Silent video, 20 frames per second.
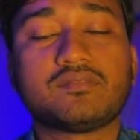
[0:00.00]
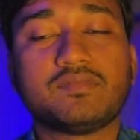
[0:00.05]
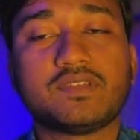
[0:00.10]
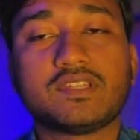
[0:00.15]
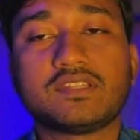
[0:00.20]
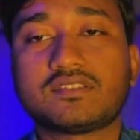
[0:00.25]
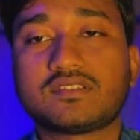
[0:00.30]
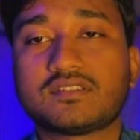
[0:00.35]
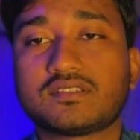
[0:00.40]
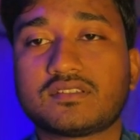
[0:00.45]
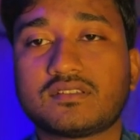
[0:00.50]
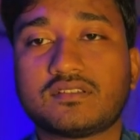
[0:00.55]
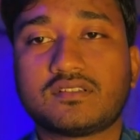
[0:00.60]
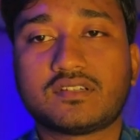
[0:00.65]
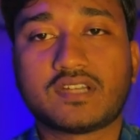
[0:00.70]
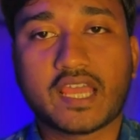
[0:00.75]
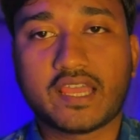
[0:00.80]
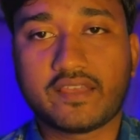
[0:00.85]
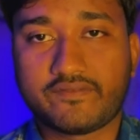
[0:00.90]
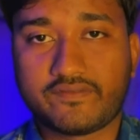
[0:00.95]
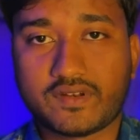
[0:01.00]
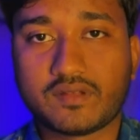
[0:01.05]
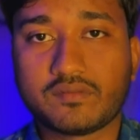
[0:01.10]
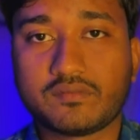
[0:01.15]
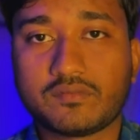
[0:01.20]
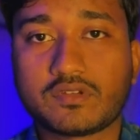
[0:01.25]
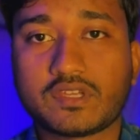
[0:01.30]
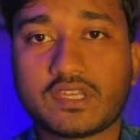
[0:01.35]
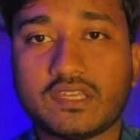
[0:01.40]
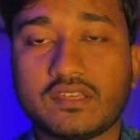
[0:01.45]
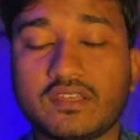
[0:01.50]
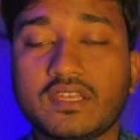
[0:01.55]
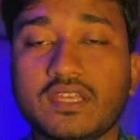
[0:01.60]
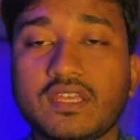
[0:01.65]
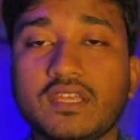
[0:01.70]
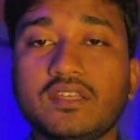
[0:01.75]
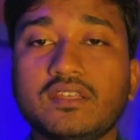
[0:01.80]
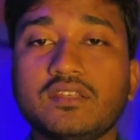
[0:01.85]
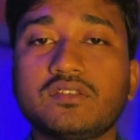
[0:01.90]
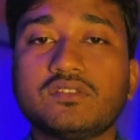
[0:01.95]
means diaphragm. Okay,
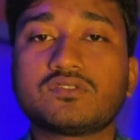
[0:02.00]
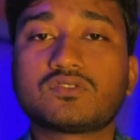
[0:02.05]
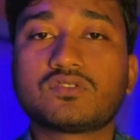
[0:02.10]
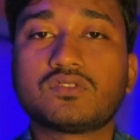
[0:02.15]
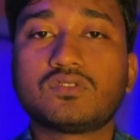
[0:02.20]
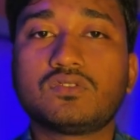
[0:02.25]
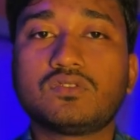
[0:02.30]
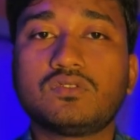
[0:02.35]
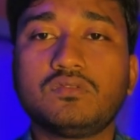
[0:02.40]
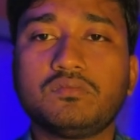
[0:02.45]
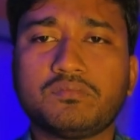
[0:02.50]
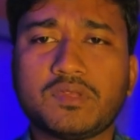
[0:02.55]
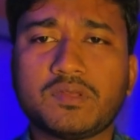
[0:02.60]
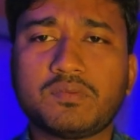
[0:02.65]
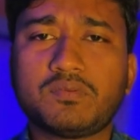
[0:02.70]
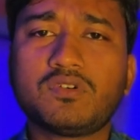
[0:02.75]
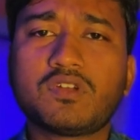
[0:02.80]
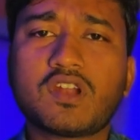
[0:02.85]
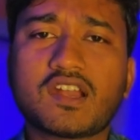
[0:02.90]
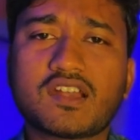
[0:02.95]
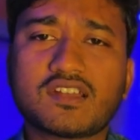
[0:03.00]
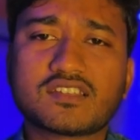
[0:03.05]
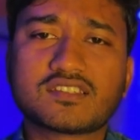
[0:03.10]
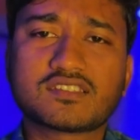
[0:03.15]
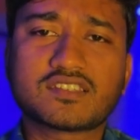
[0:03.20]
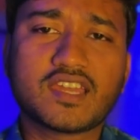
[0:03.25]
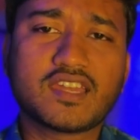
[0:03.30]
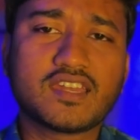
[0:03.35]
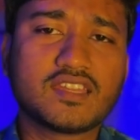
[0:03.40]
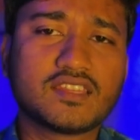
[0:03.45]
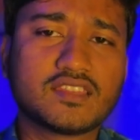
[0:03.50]
so before understanding